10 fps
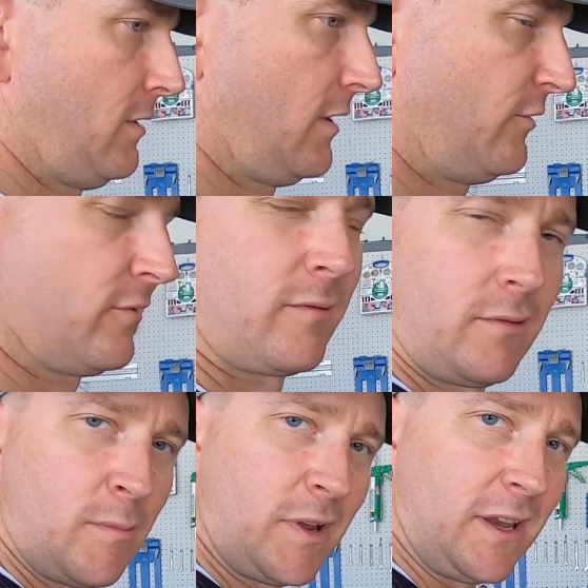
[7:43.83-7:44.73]

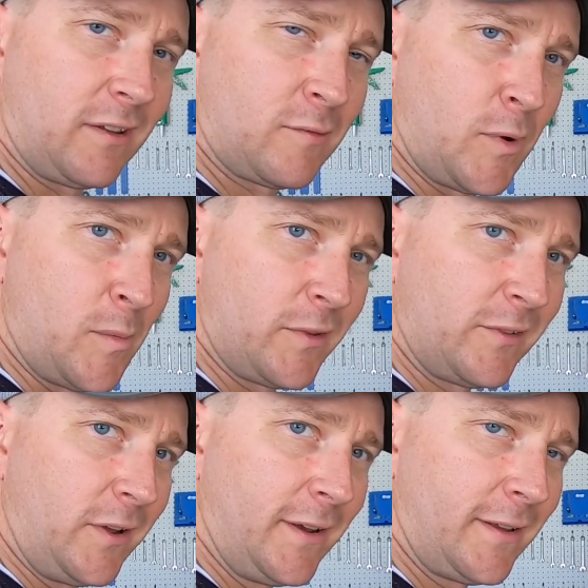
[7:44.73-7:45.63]
I'm going to spray with
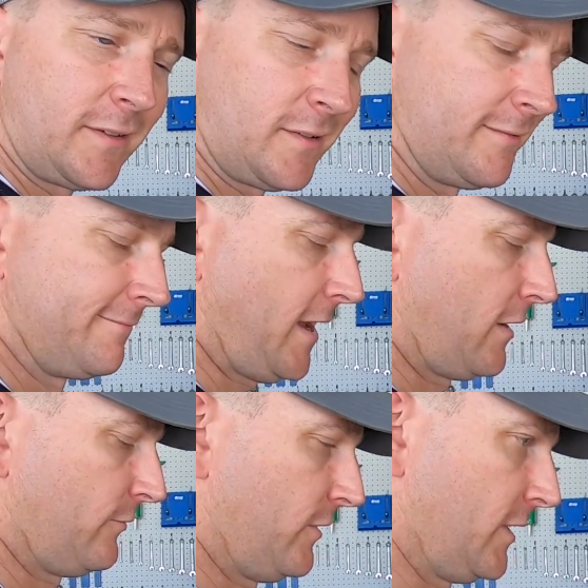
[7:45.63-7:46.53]
sawdust.
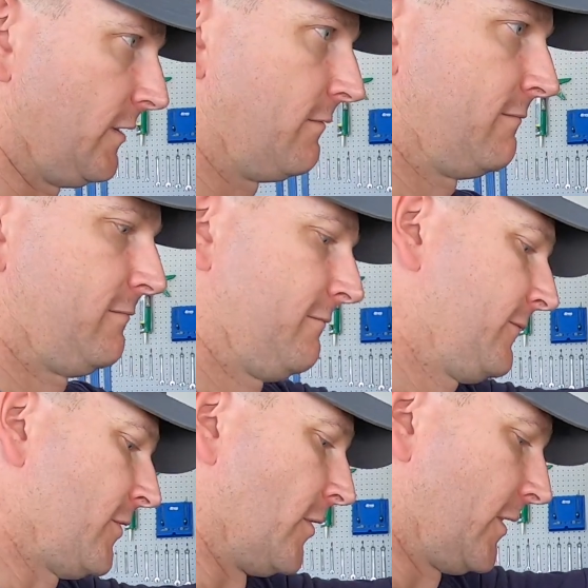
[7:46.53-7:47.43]
Hashtag
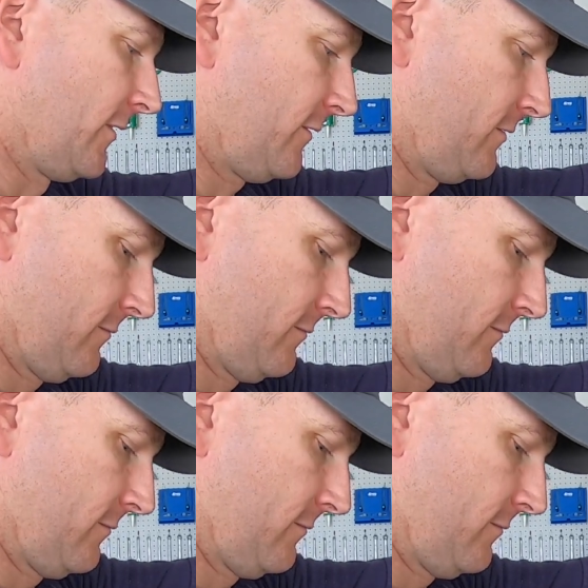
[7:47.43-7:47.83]
sawdust.